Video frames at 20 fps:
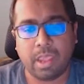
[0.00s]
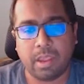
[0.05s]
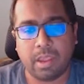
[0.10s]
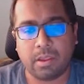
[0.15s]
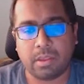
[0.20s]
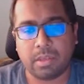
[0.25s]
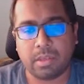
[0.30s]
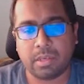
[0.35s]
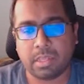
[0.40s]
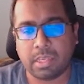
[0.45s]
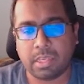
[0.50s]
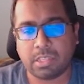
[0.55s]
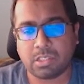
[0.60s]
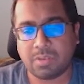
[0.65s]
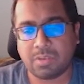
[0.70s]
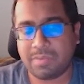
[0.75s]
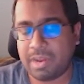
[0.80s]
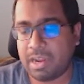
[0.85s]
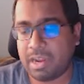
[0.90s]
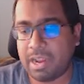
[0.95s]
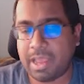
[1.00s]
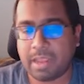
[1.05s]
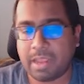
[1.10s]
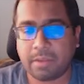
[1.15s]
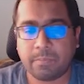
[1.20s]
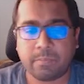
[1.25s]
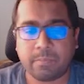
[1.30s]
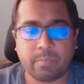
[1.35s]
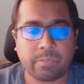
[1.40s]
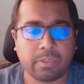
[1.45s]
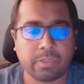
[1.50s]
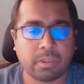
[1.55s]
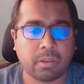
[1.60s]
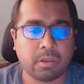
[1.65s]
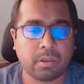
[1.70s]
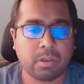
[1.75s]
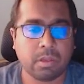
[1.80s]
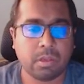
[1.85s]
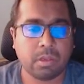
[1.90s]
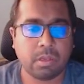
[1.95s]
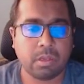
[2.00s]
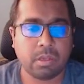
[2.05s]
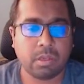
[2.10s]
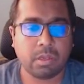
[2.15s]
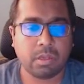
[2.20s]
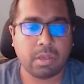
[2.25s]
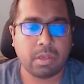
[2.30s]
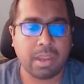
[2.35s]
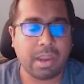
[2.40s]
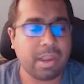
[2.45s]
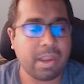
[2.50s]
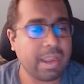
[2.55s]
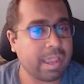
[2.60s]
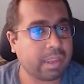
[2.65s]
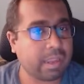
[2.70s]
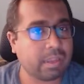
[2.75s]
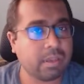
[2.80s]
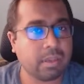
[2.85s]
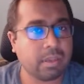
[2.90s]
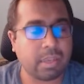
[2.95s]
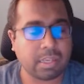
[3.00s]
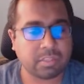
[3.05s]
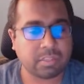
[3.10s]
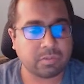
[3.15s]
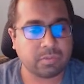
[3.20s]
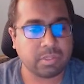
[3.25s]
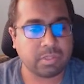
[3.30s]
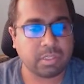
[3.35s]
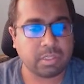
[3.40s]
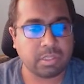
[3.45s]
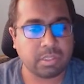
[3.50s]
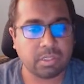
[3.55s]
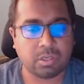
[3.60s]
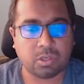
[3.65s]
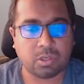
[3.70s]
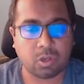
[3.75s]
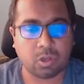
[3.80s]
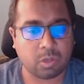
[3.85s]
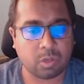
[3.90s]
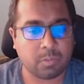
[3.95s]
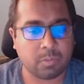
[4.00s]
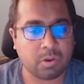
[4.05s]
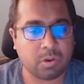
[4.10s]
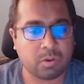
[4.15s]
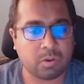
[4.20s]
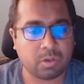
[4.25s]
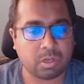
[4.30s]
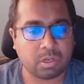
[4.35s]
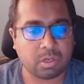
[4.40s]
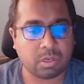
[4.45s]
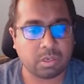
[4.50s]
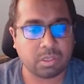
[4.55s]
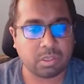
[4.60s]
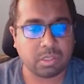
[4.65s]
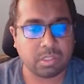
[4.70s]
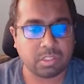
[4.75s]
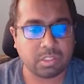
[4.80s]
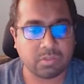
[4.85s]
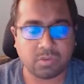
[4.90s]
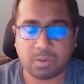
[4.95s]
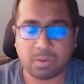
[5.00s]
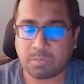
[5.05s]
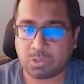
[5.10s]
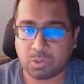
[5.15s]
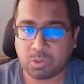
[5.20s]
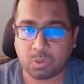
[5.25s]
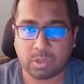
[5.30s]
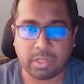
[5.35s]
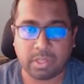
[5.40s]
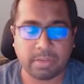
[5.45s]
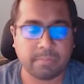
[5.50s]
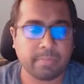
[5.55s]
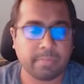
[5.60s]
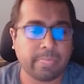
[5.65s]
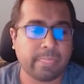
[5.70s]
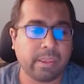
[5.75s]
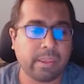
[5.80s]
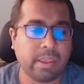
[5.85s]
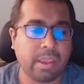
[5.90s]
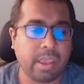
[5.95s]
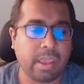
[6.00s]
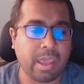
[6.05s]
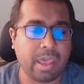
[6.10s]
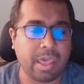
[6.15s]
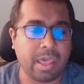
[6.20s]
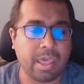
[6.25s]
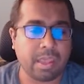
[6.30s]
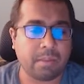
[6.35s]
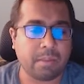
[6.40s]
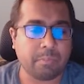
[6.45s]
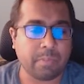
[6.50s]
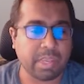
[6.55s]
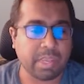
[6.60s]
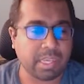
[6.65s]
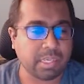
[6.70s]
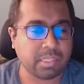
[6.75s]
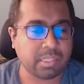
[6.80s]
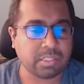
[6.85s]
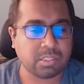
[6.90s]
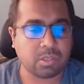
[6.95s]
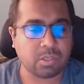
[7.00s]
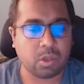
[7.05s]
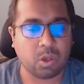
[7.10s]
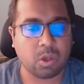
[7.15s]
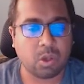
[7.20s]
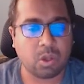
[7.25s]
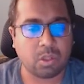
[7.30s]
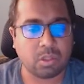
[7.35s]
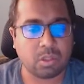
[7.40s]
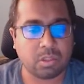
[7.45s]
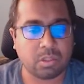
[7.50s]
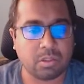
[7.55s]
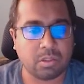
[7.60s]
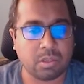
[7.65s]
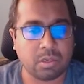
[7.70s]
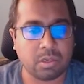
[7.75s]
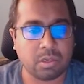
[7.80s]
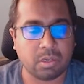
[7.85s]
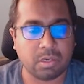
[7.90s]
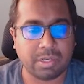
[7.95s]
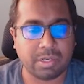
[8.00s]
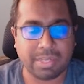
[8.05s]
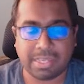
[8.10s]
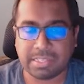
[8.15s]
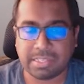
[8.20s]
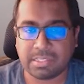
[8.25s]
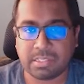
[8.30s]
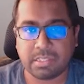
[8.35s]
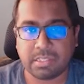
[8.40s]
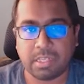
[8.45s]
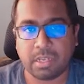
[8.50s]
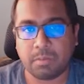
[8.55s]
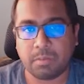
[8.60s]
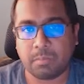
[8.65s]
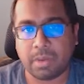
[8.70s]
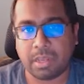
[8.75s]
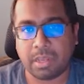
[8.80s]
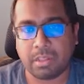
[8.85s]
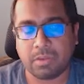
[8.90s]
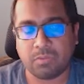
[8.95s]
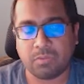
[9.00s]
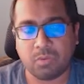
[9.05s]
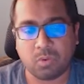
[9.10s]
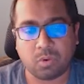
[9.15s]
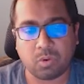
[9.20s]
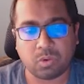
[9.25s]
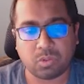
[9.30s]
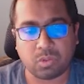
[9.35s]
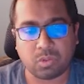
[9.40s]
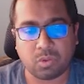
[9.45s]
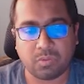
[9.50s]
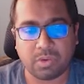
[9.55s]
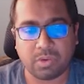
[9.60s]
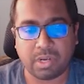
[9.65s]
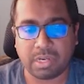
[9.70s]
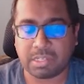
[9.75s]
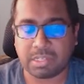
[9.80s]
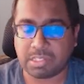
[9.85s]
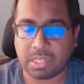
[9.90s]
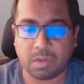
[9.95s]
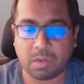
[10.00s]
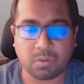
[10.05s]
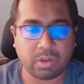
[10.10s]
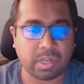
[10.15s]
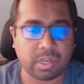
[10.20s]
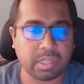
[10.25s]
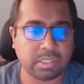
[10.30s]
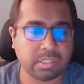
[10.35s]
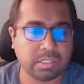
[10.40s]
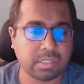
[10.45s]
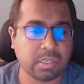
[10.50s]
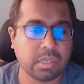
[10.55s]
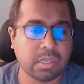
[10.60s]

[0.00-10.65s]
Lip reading: In case of LDAC, LDAC, as we talked about, is from Sony, and based on the test done by the folks over at Sound Guys,